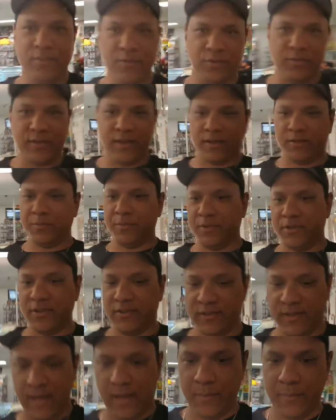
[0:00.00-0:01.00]
new sketchbook
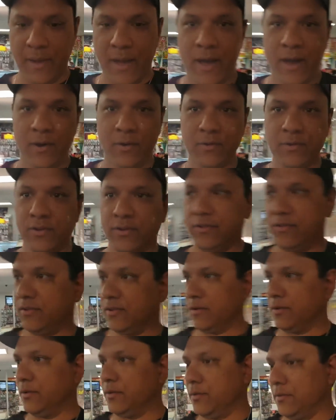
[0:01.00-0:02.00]
just came out,
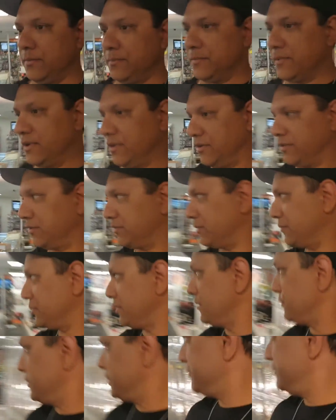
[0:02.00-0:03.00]
so I'm gonna do some
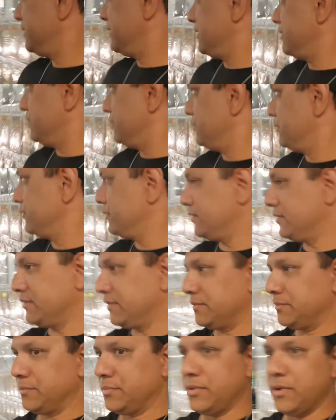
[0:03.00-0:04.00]
promo videos and
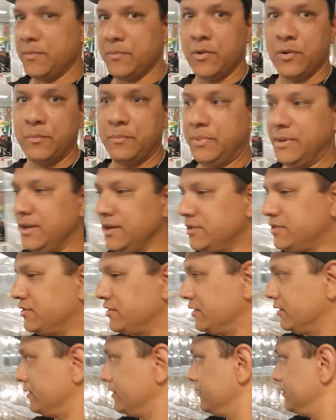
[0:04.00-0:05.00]
some promo
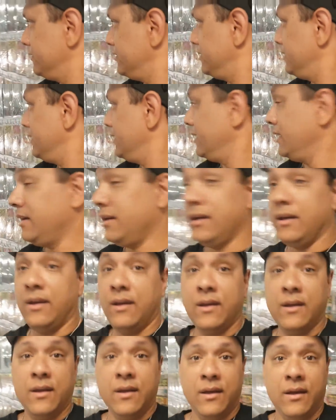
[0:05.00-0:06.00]
pictures
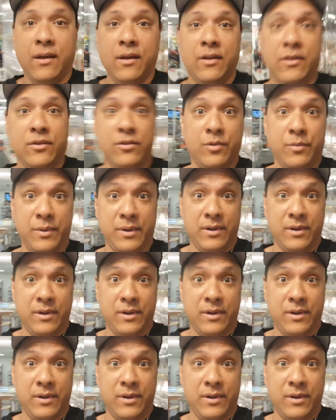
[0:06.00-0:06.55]
so we